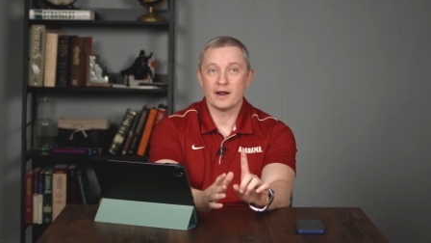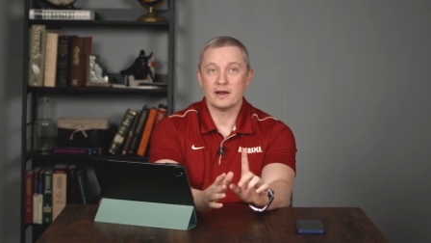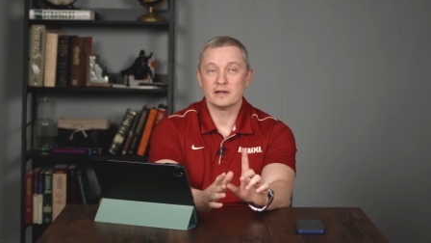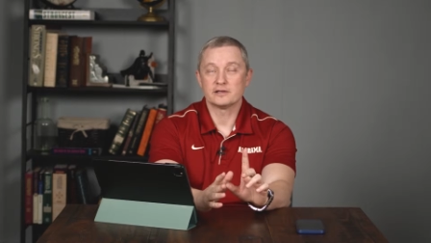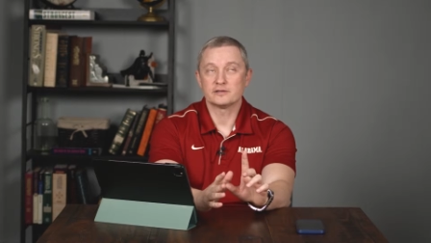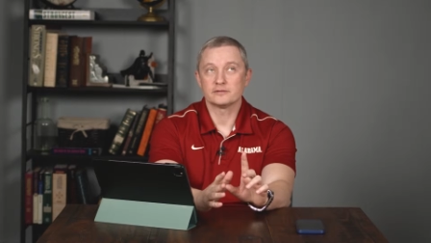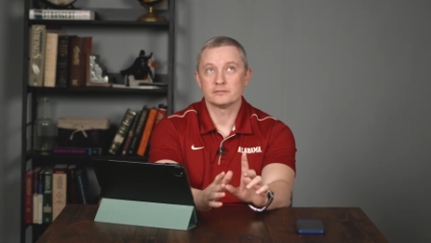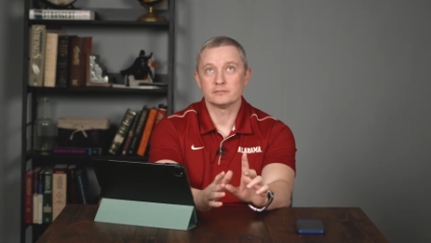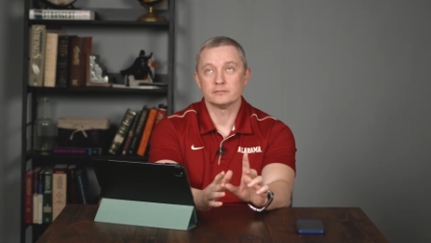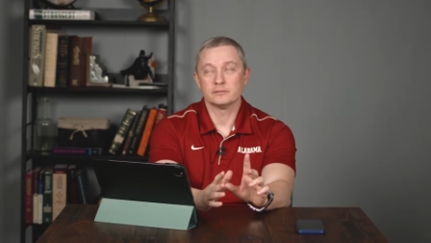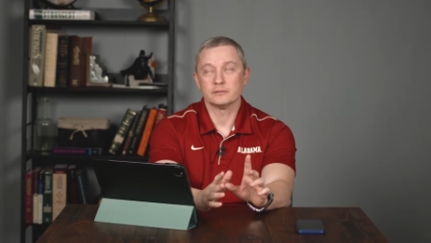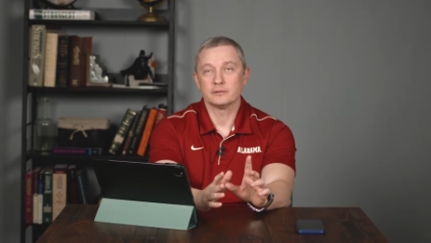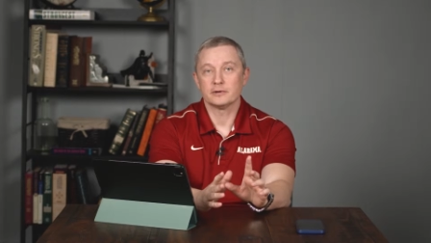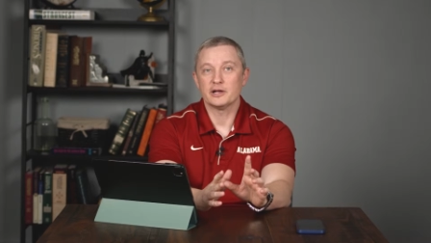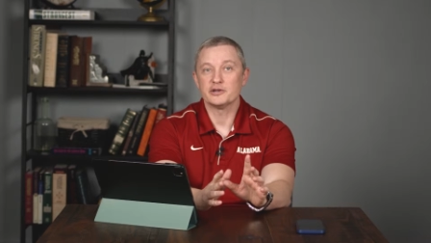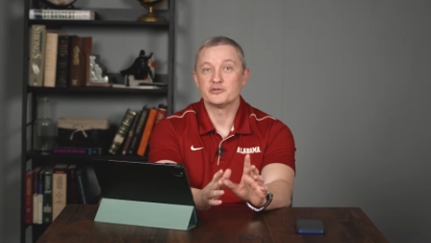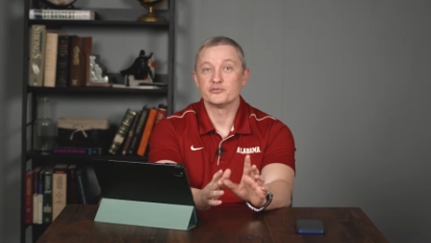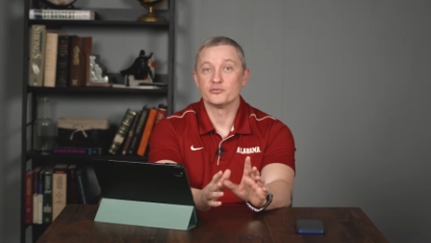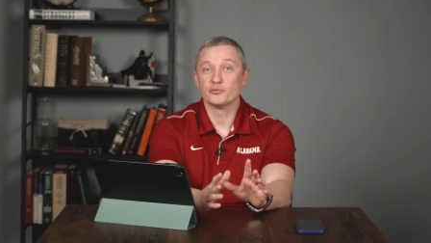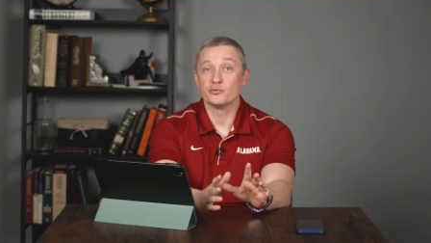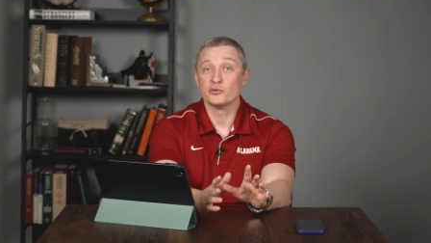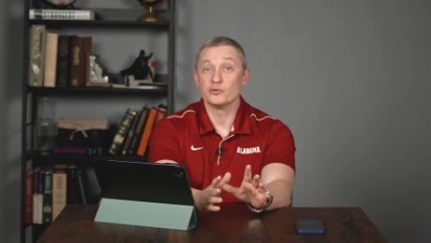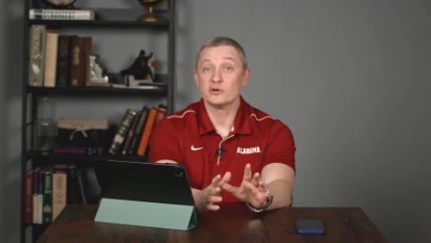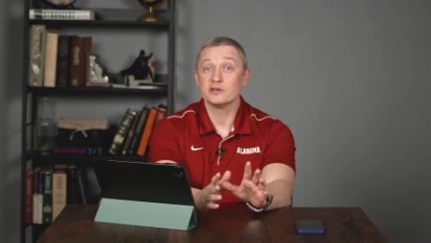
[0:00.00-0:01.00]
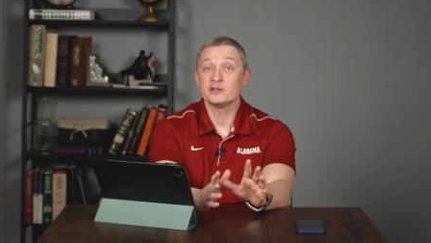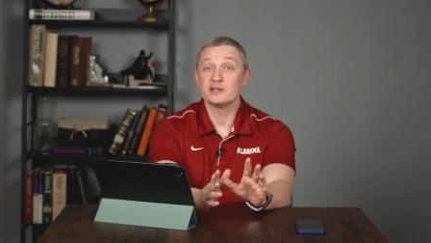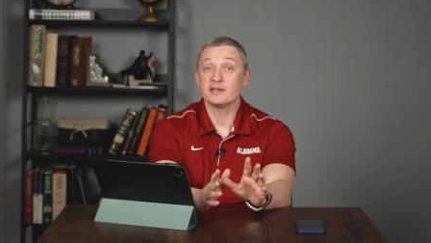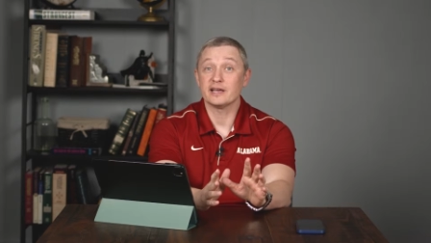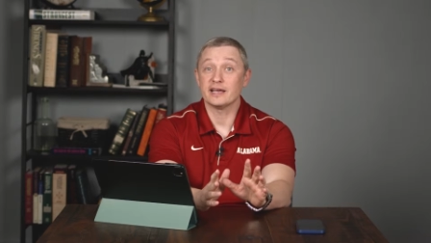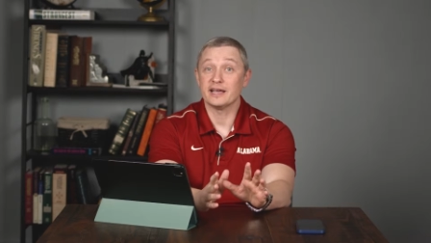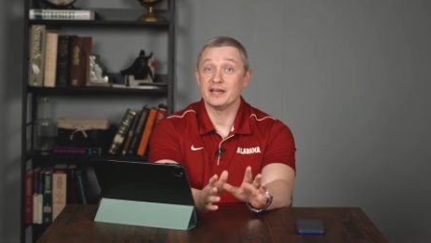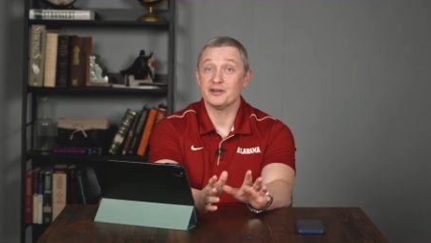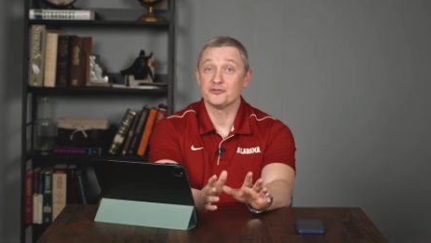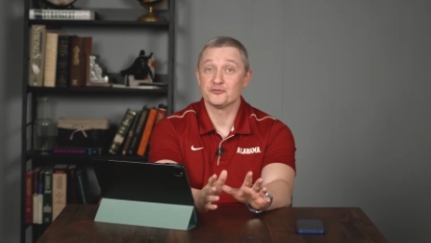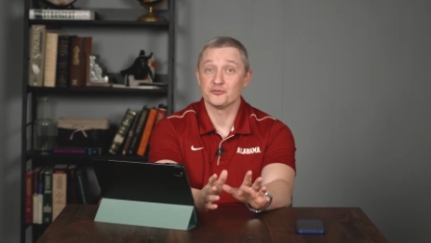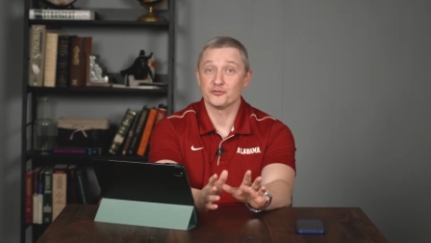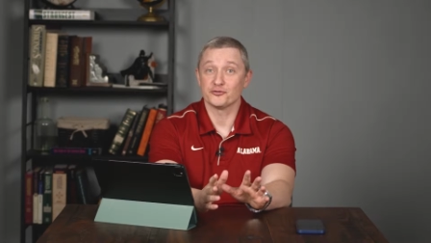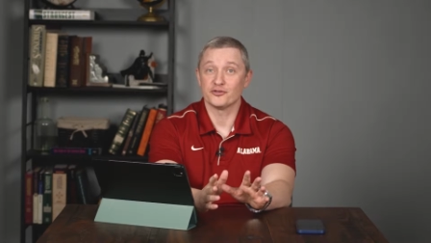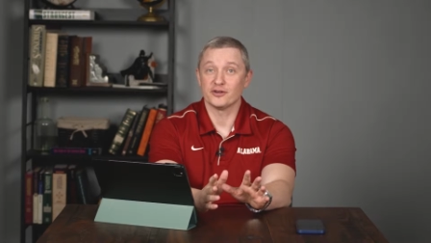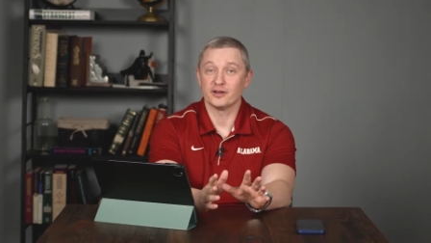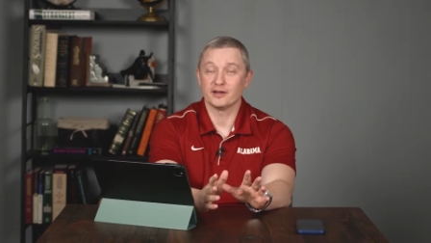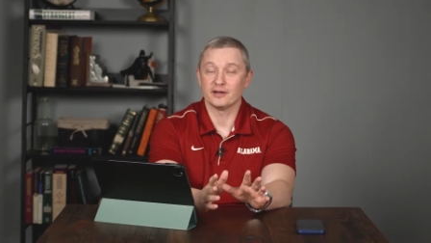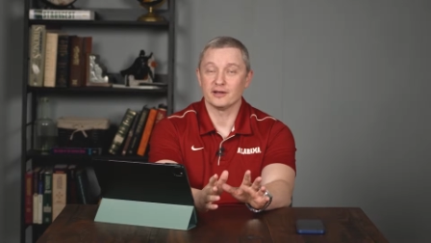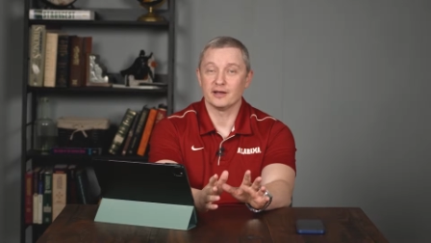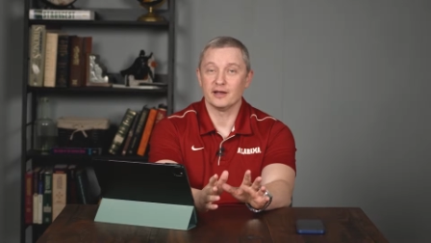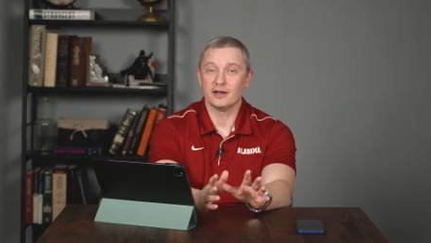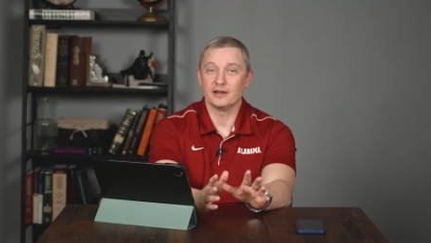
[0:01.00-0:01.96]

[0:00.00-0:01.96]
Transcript: and it's it's really interesting.